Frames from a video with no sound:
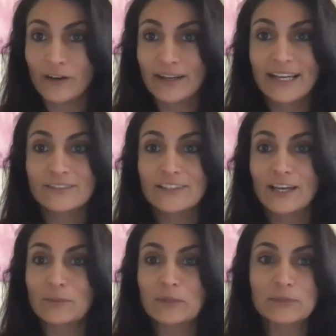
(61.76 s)
I have a
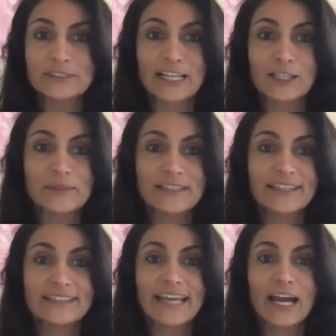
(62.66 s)
lot of people telling me
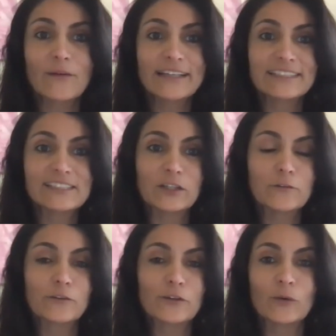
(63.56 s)
that now I get to go
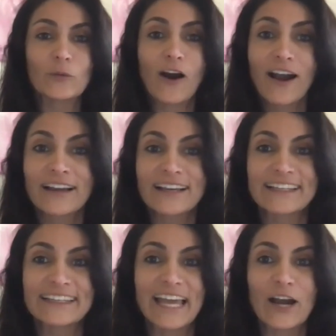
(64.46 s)
for a walk
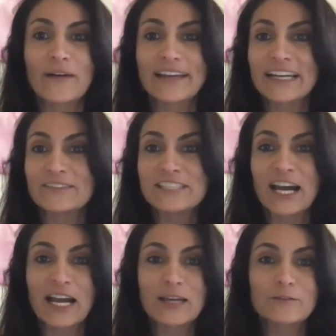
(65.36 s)
and now I have
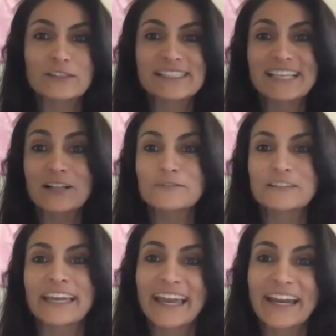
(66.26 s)
time for
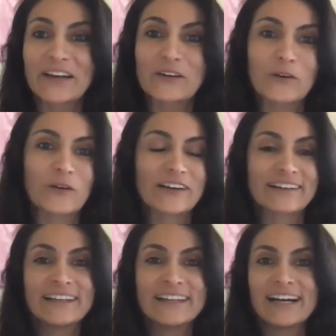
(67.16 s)
self-care,
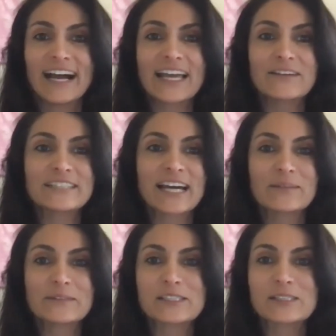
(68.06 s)
or I have
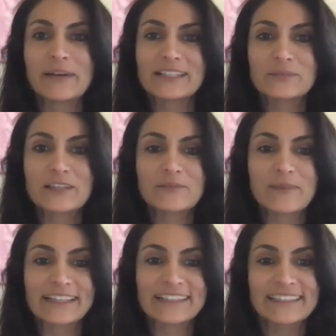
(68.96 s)
time to spend with
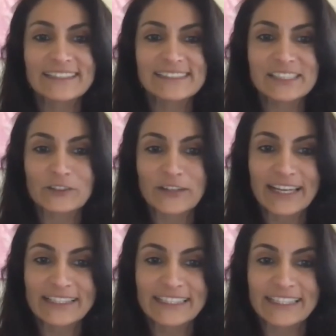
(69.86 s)
my kids and
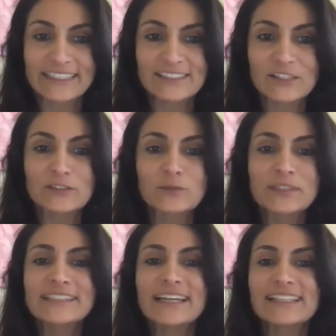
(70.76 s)
grandkids. So it's
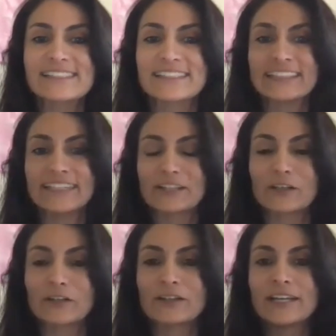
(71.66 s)
really nice to
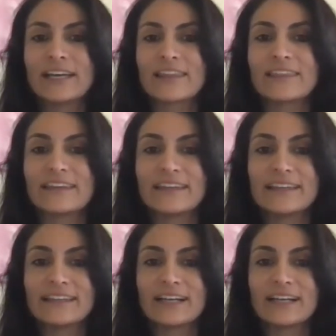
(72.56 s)
hear the